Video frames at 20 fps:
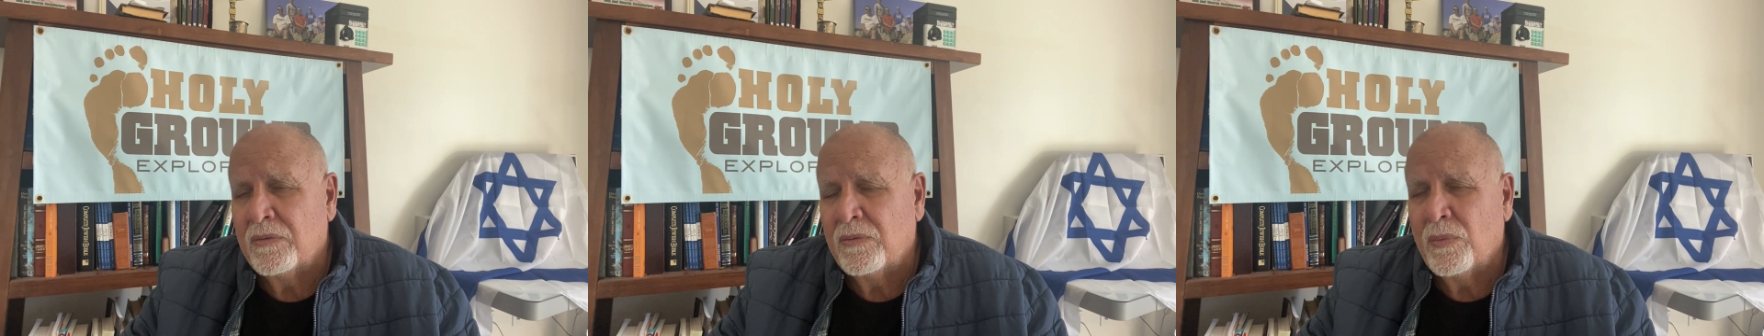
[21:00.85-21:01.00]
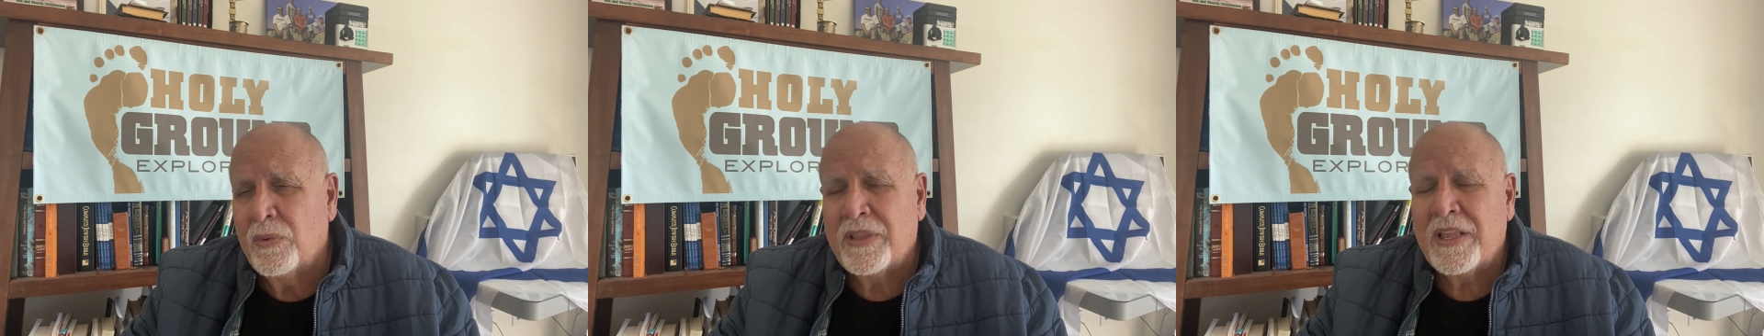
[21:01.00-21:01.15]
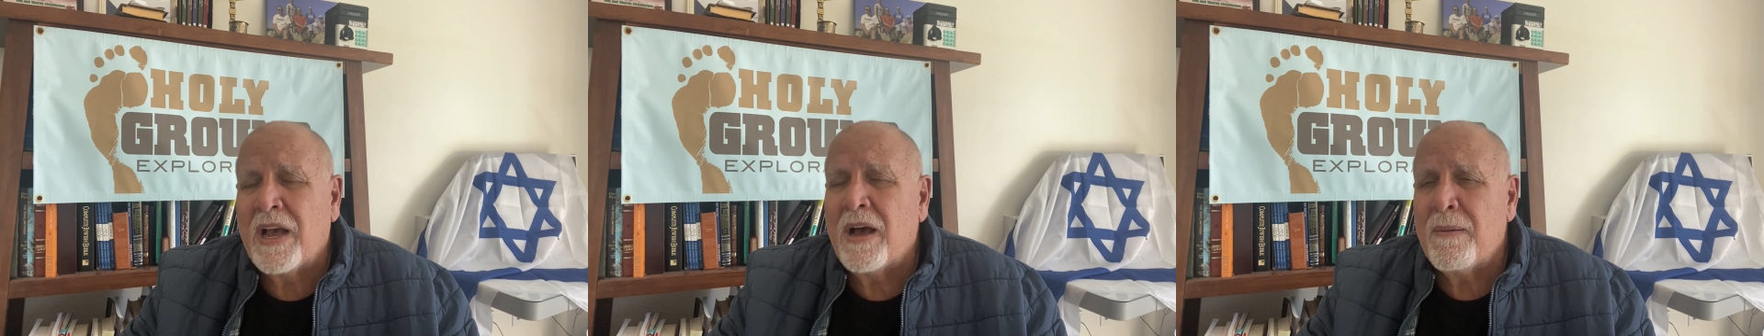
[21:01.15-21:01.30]

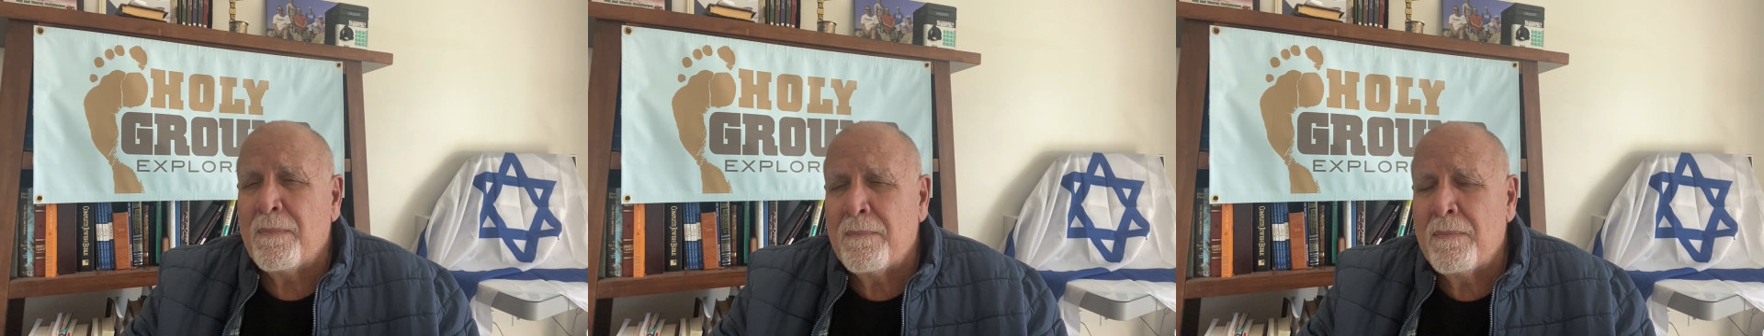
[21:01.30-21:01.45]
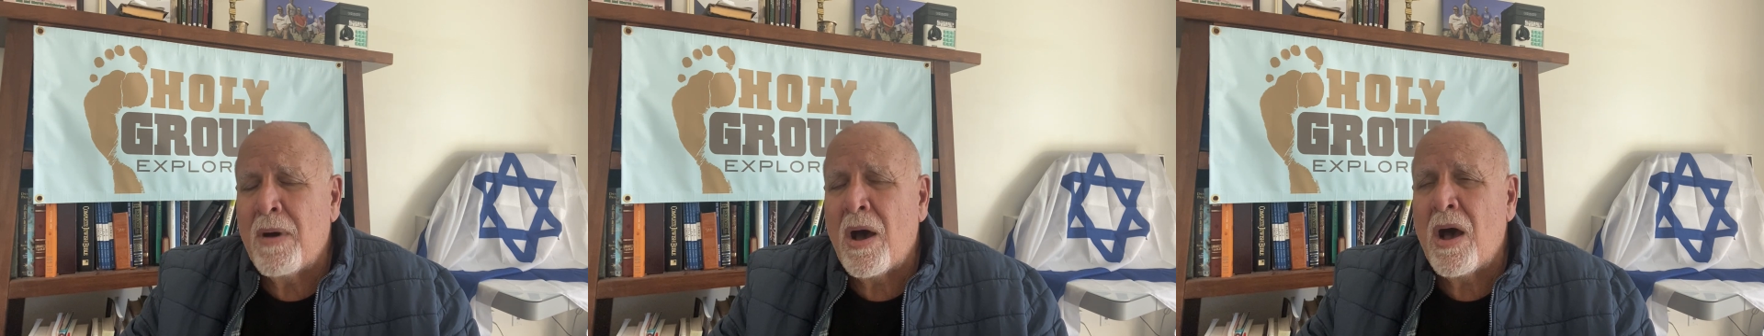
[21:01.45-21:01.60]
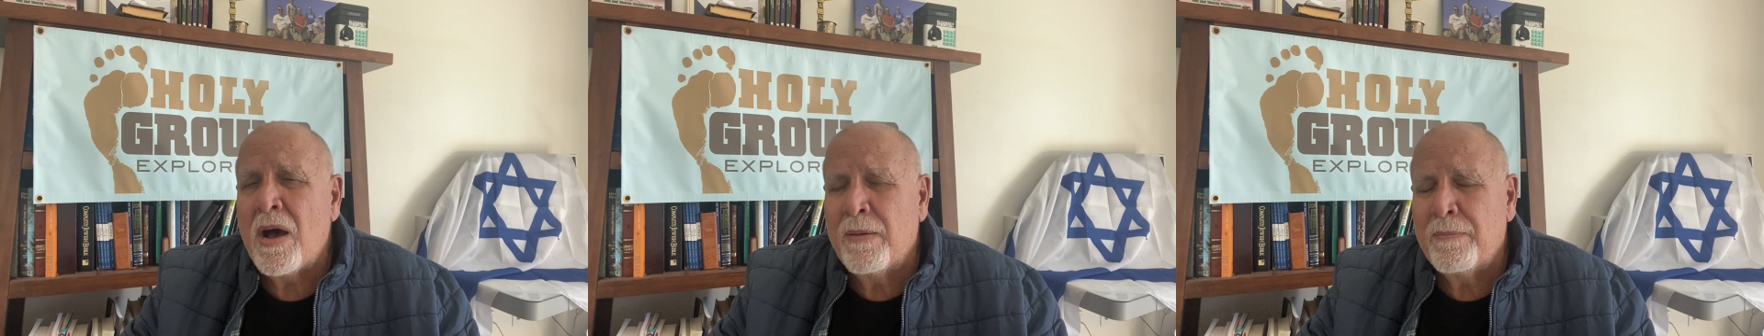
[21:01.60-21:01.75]
without
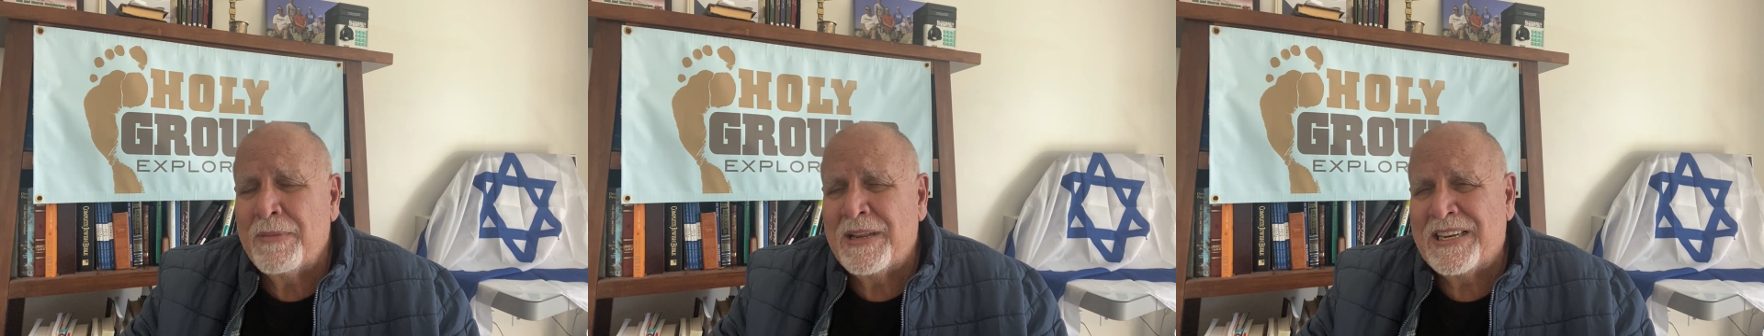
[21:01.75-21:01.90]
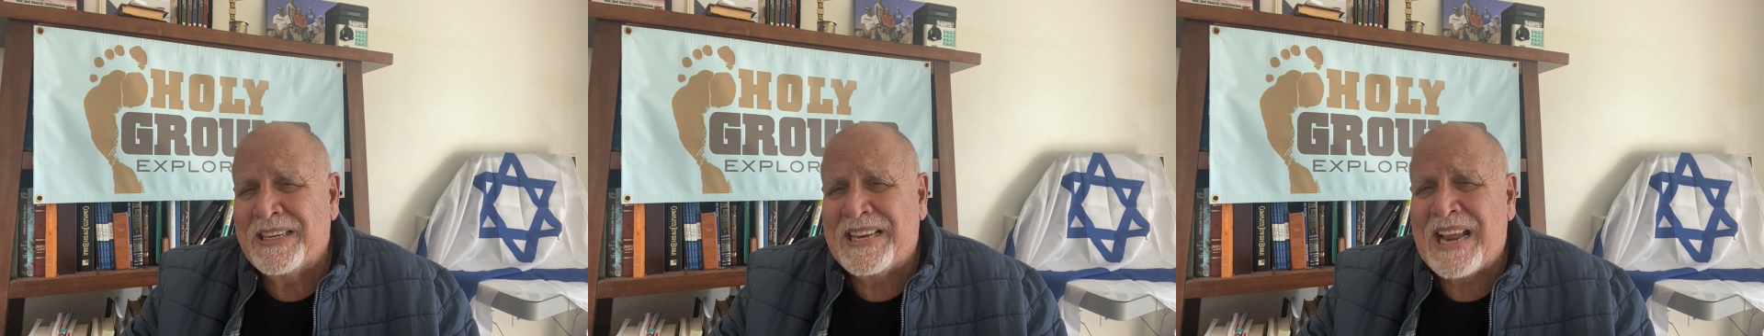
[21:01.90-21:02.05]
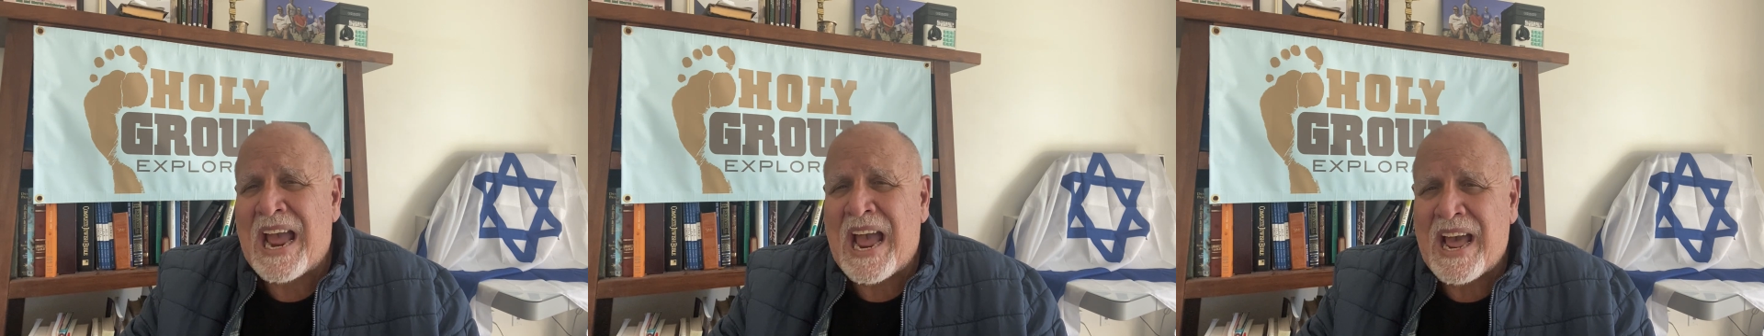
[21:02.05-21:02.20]
mom
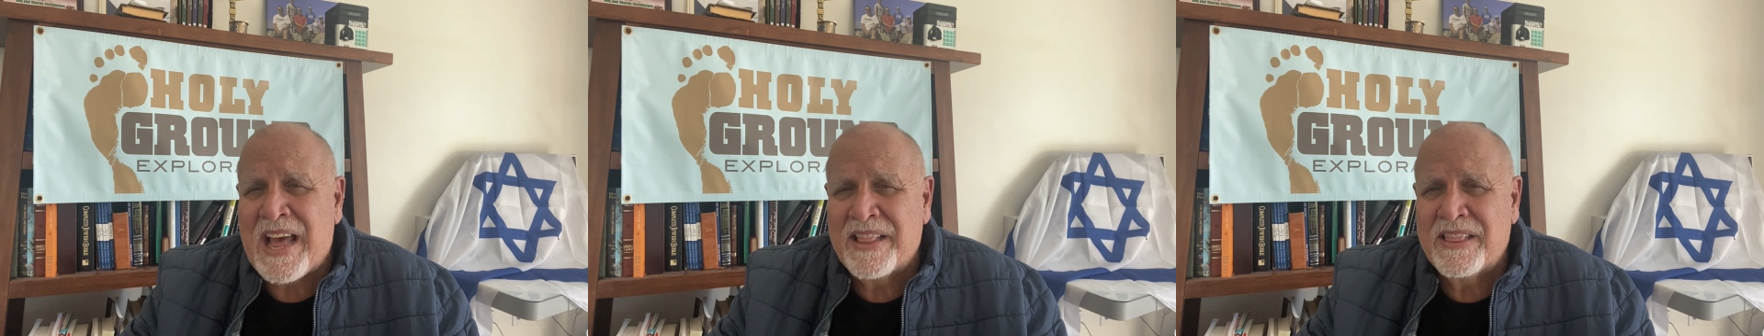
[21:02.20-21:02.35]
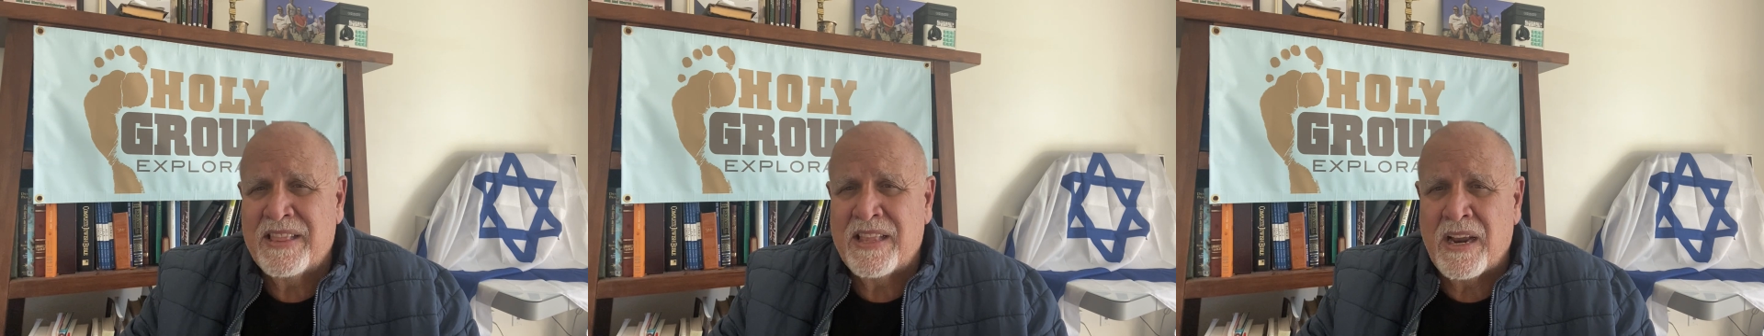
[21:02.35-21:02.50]
and dad